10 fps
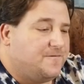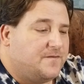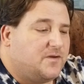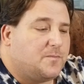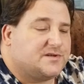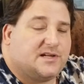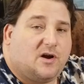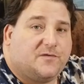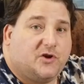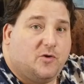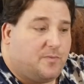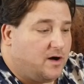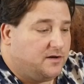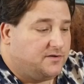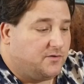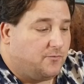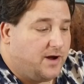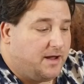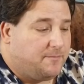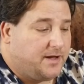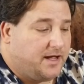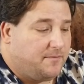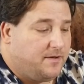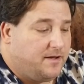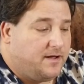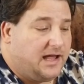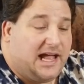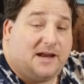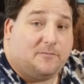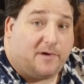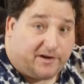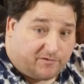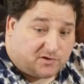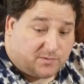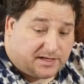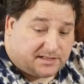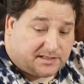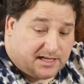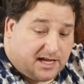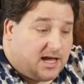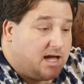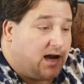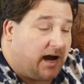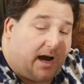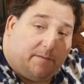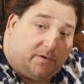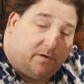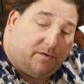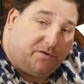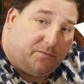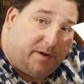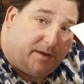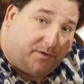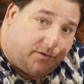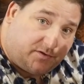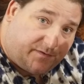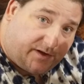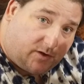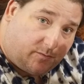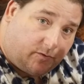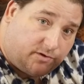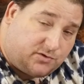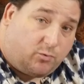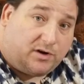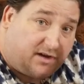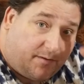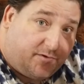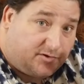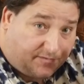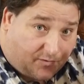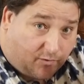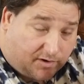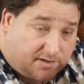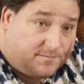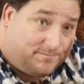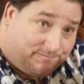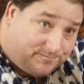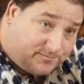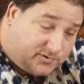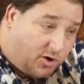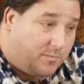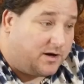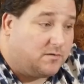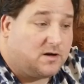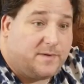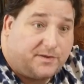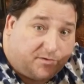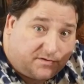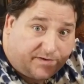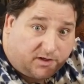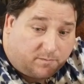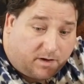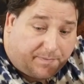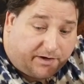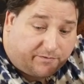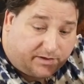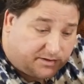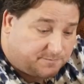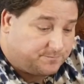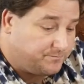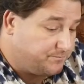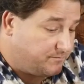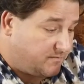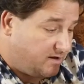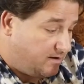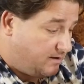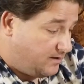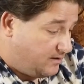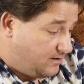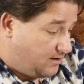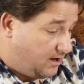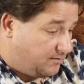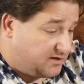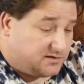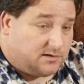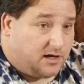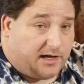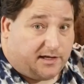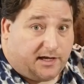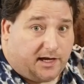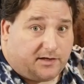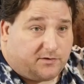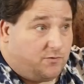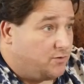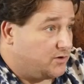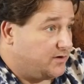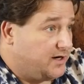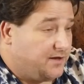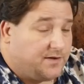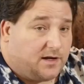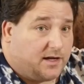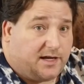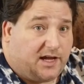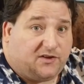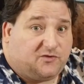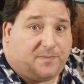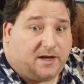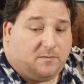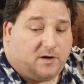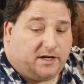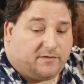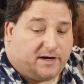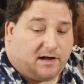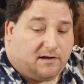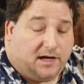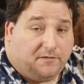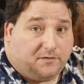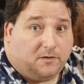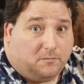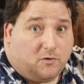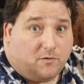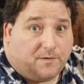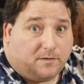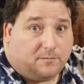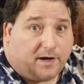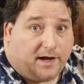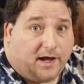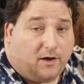fifty percent off coupon to Wham Bam and Micro Swiss. I'm going to make those available. It's one-time use, of course, so but I'm going to make those available on my Patreons. Because um, I can't order anything. I can't spend money right now. I have to move and buy a